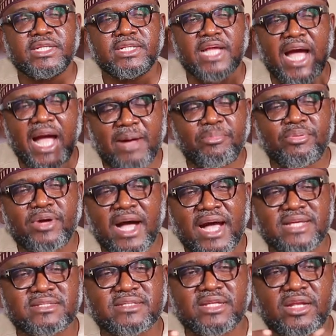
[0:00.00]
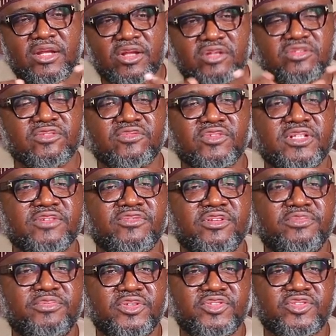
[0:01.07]
The app has a lot of
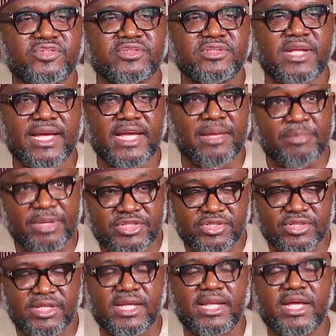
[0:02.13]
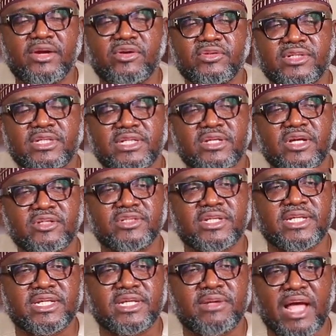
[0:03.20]
wonderful features, like I mentioned earlier on.
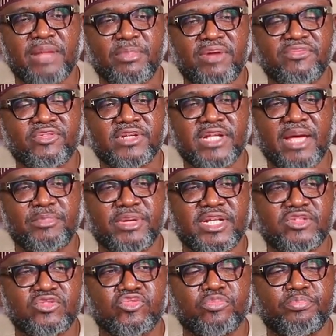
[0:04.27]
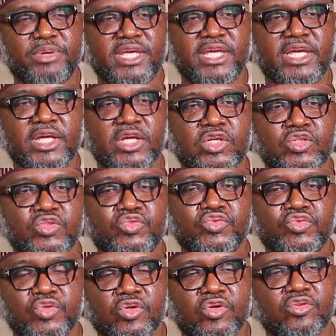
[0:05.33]
Apart from the ability to pay
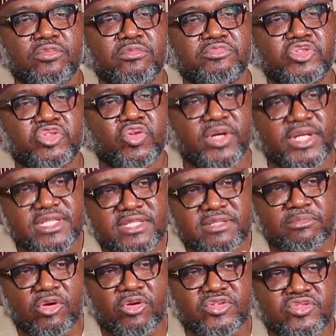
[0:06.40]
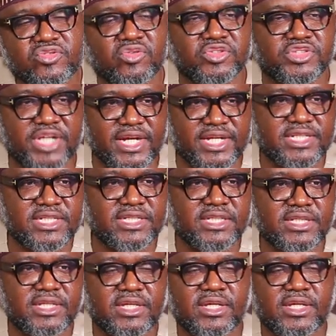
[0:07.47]
to your choice mosque or charity,